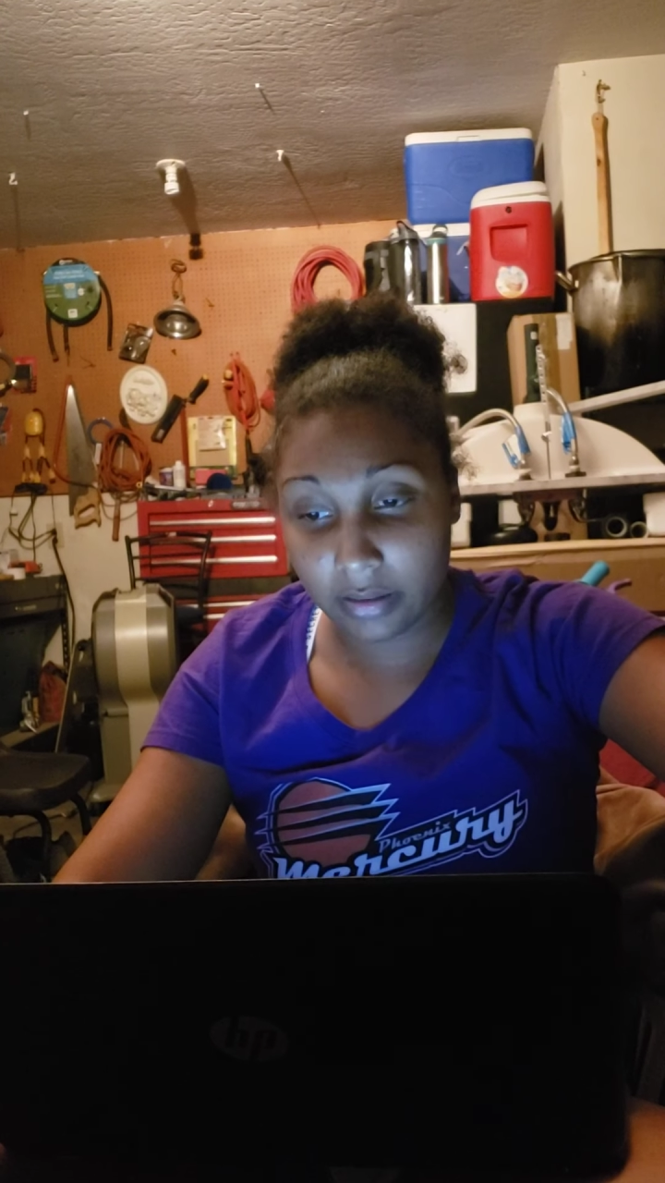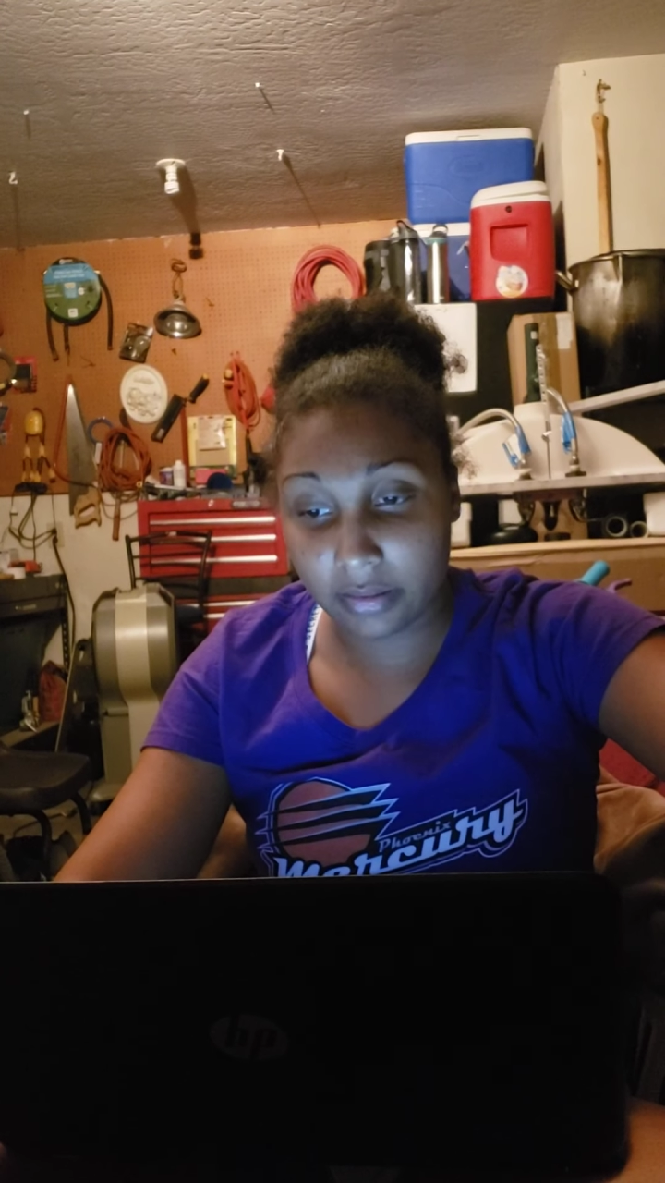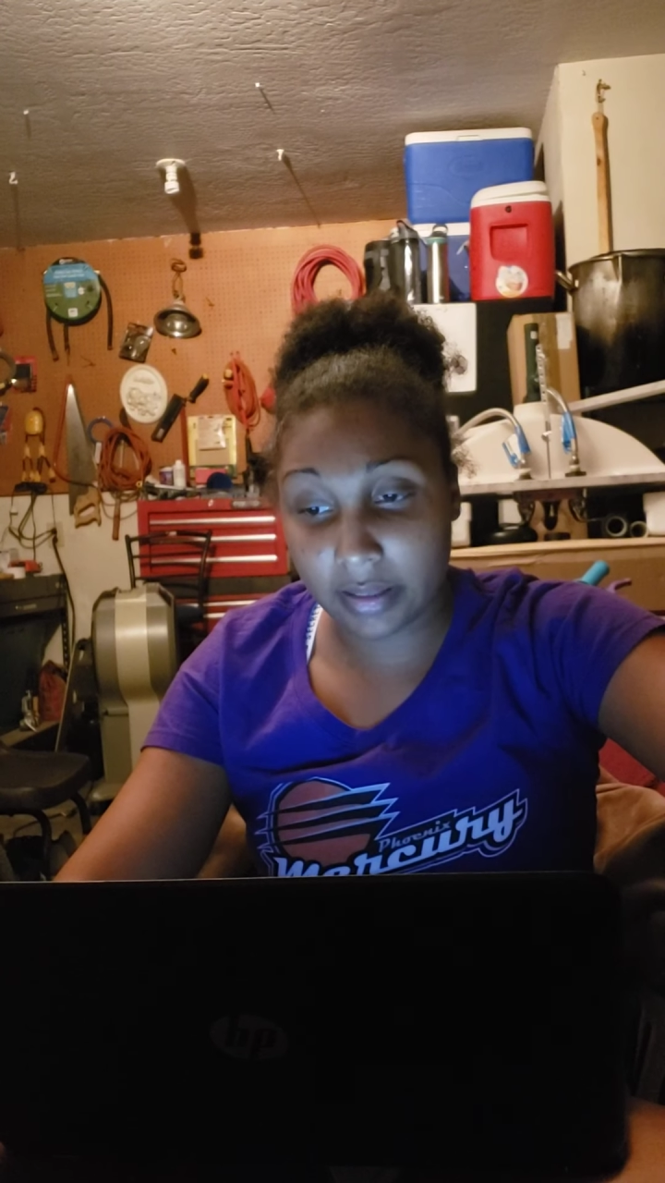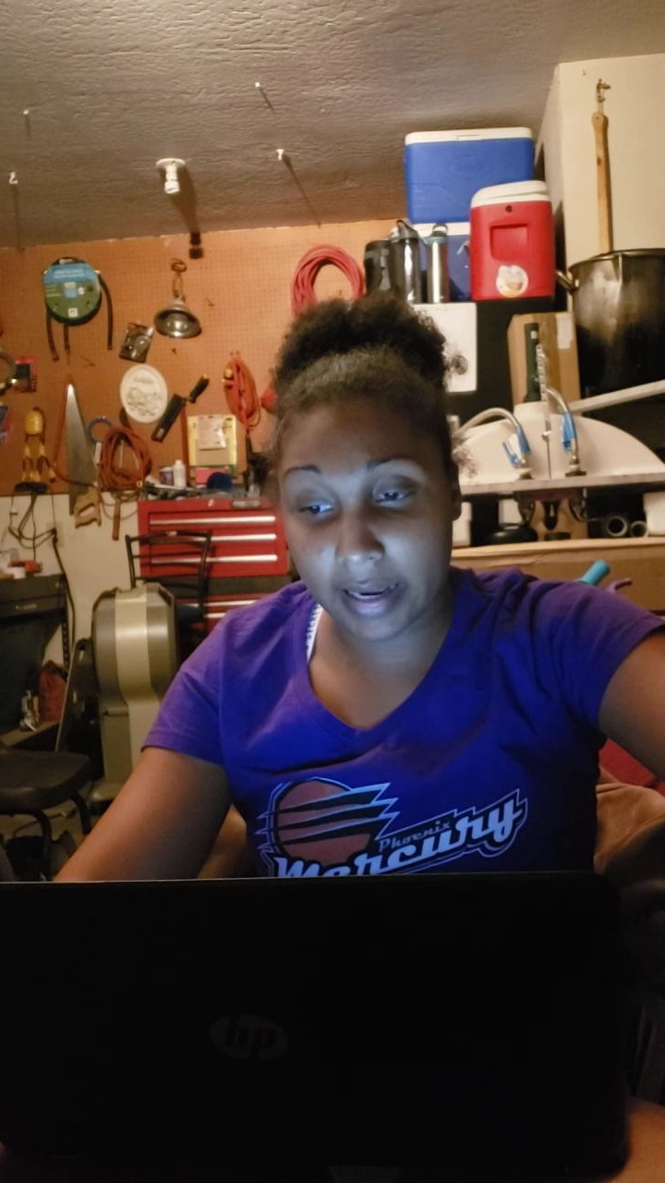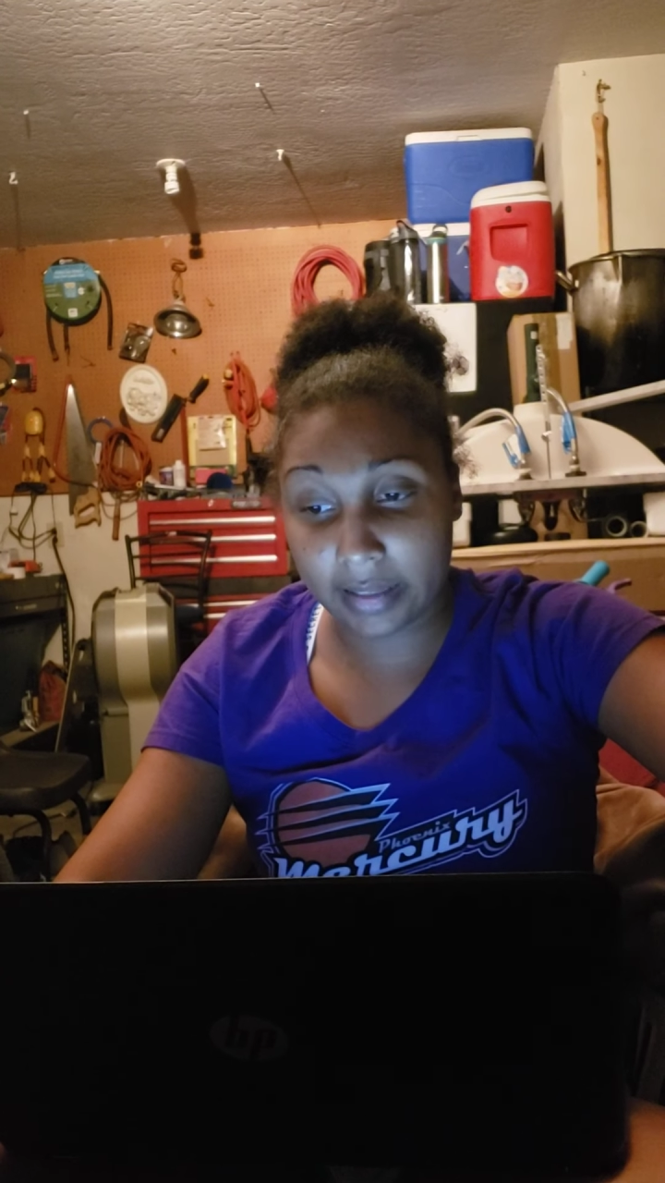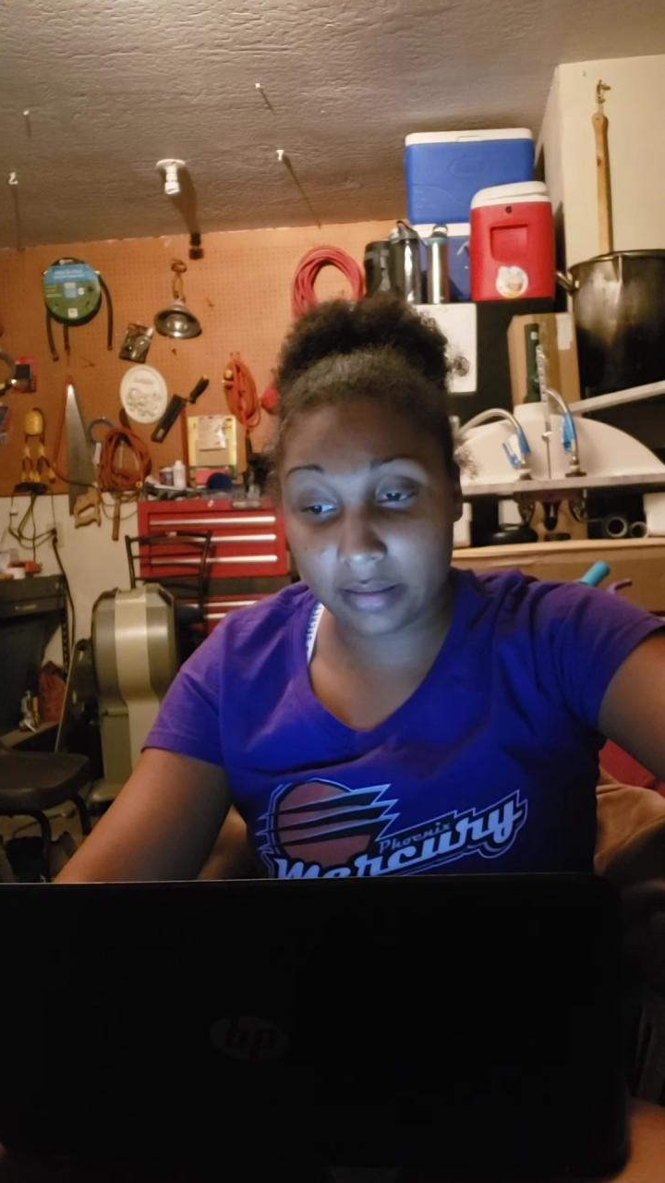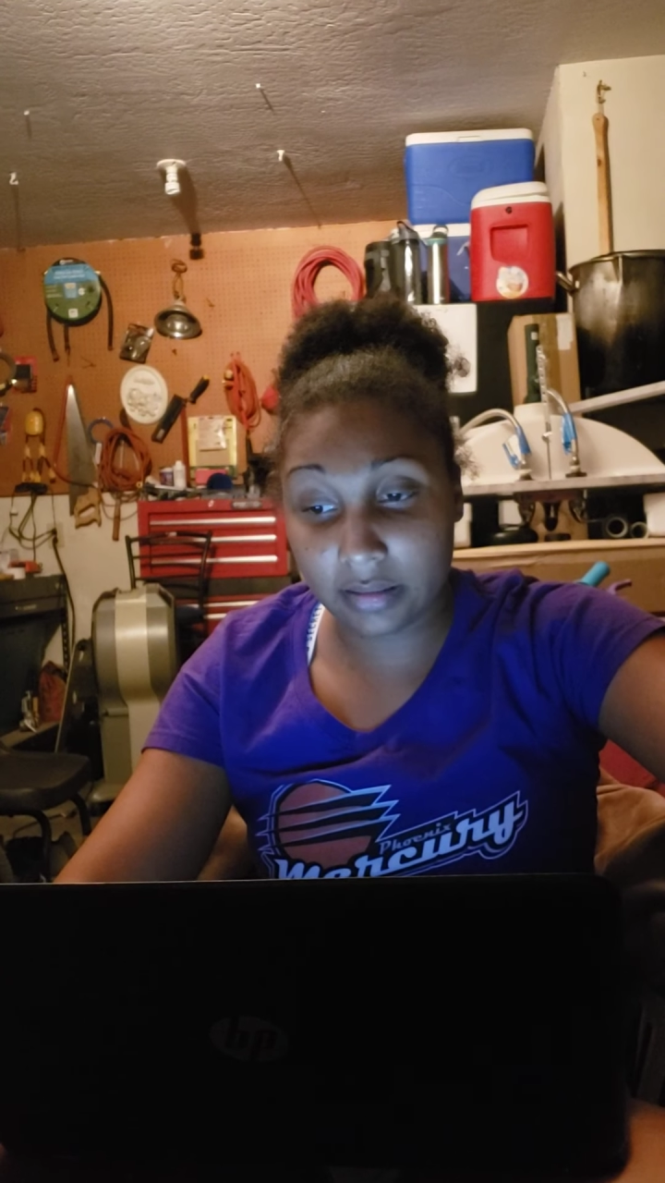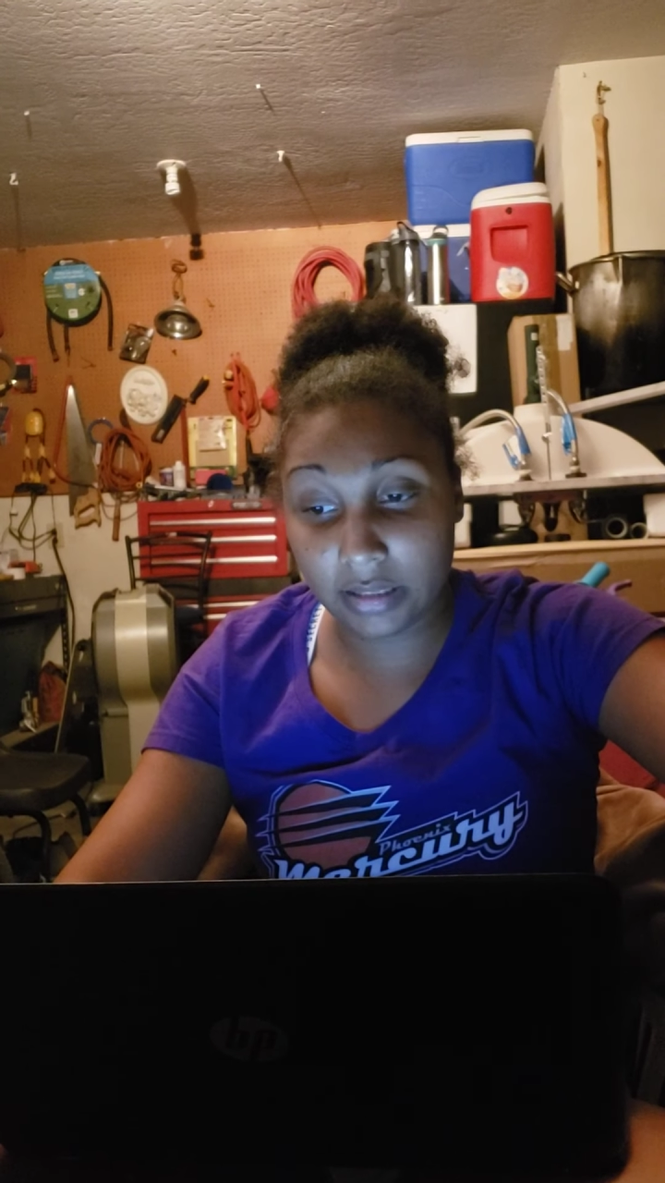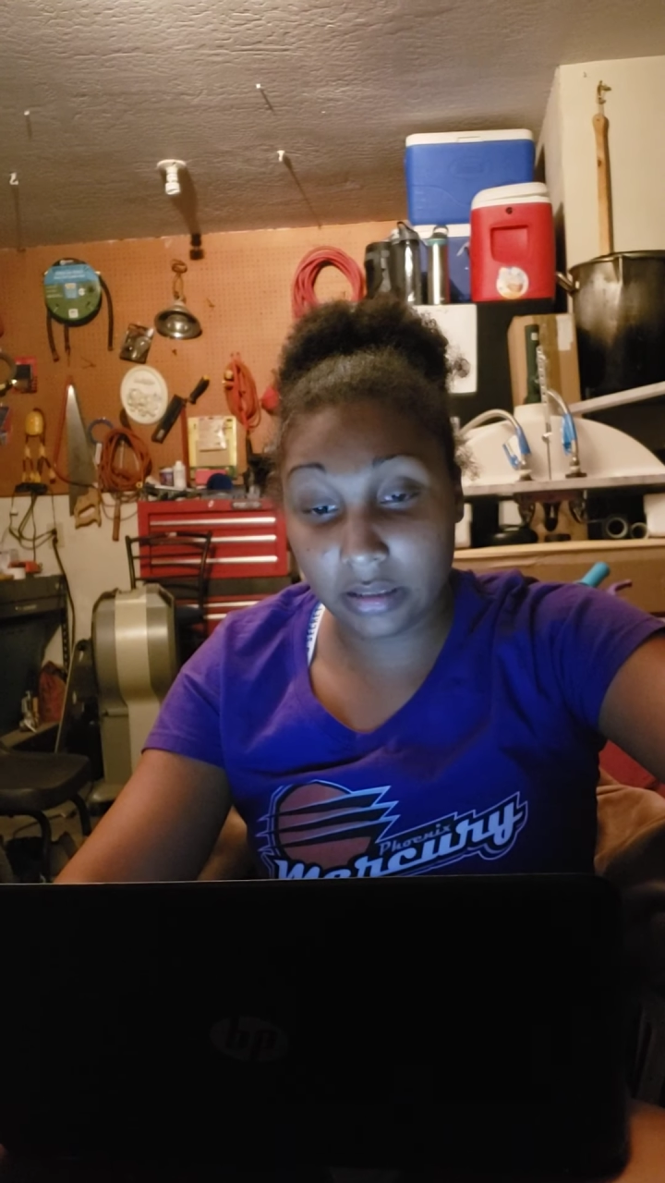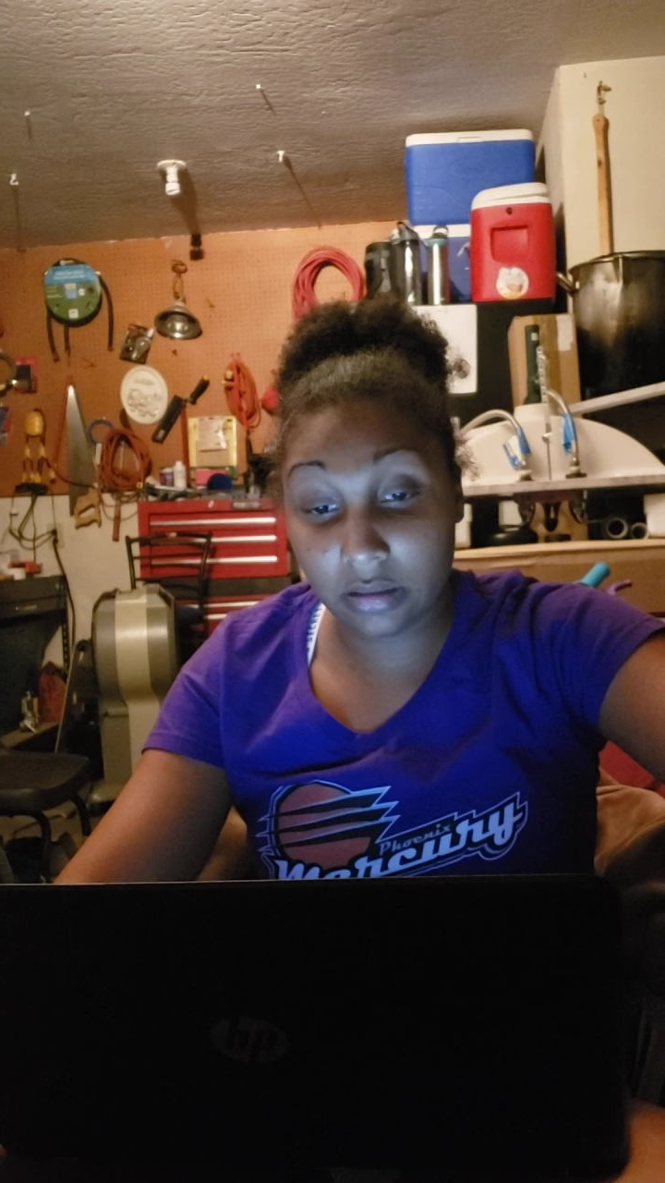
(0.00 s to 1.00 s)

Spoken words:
that the